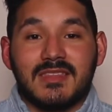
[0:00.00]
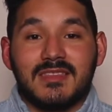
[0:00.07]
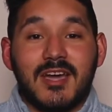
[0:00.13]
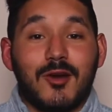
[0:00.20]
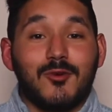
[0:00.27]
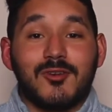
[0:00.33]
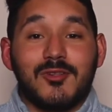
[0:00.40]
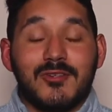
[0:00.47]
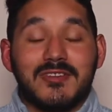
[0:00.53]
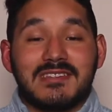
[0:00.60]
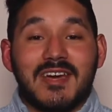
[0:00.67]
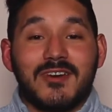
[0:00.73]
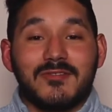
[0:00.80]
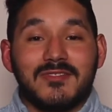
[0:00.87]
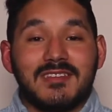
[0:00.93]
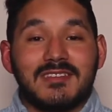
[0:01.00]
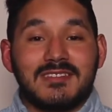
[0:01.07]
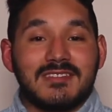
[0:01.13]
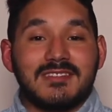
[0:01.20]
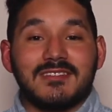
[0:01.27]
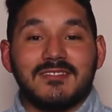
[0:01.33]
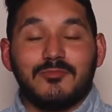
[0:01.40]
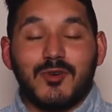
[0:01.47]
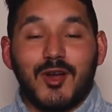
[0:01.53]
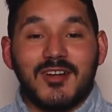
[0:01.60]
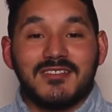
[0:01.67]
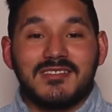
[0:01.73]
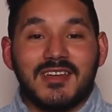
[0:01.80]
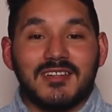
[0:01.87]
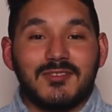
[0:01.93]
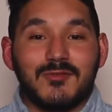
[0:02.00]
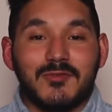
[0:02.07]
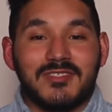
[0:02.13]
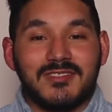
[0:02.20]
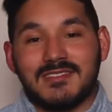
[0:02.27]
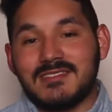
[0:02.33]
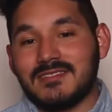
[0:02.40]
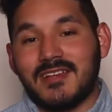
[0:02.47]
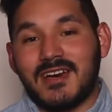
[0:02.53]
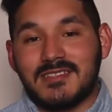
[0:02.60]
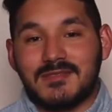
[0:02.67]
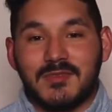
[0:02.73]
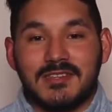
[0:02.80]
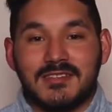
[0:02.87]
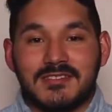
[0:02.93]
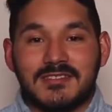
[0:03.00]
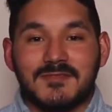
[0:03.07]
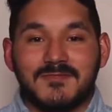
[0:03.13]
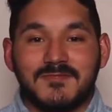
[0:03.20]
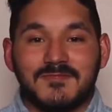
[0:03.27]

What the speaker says: Now we'll close out this project with this last piece.